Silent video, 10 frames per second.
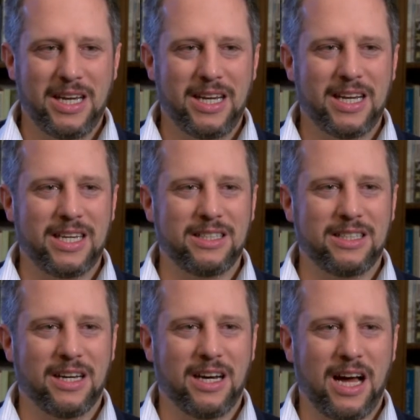
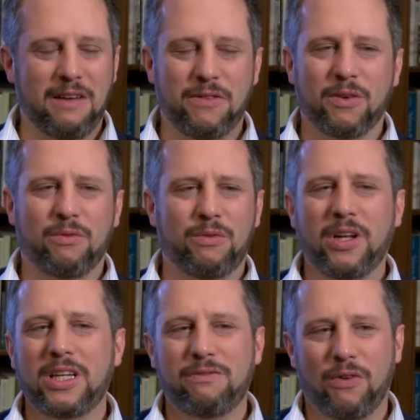and I feel
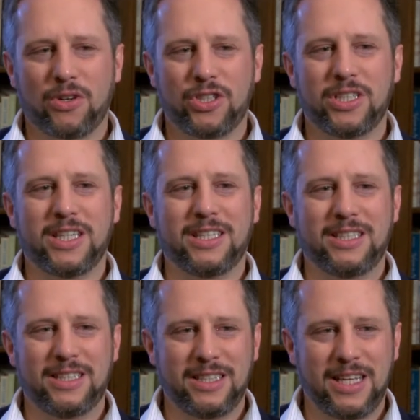really
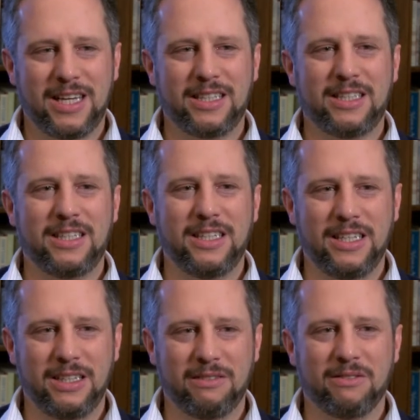fortunate that
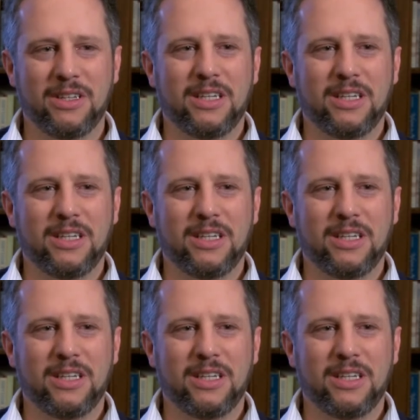he,